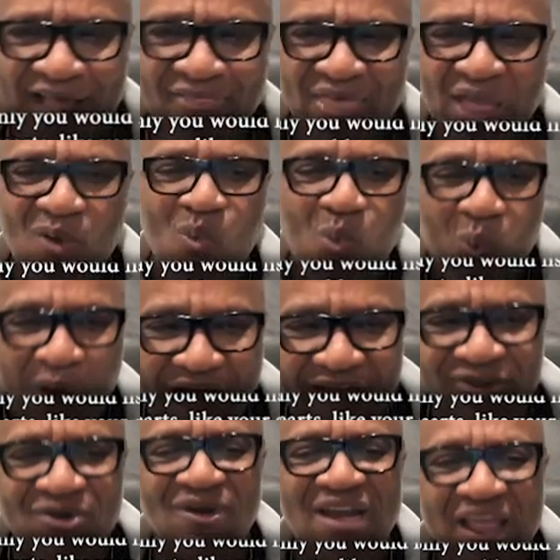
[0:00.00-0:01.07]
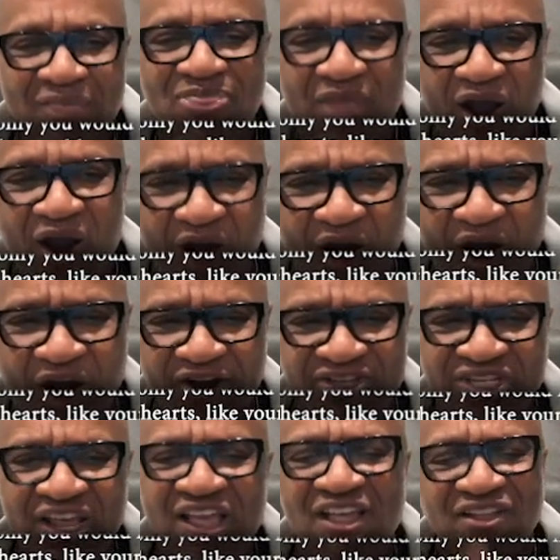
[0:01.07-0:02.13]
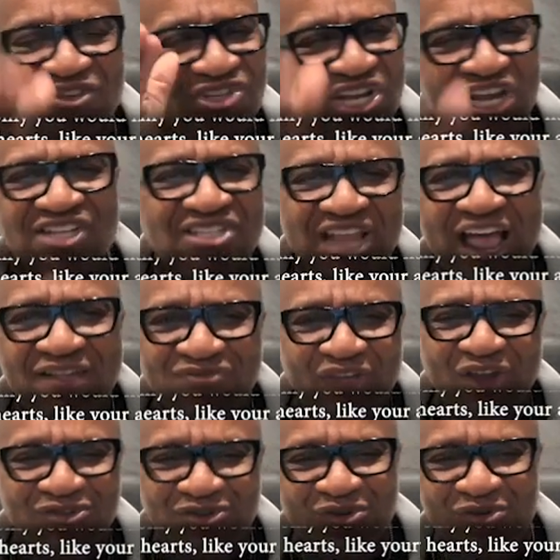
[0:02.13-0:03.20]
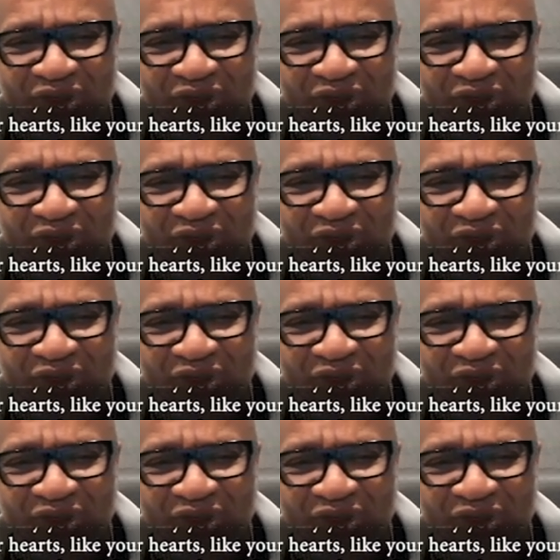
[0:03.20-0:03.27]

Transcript: they wandered in their hearts just like they do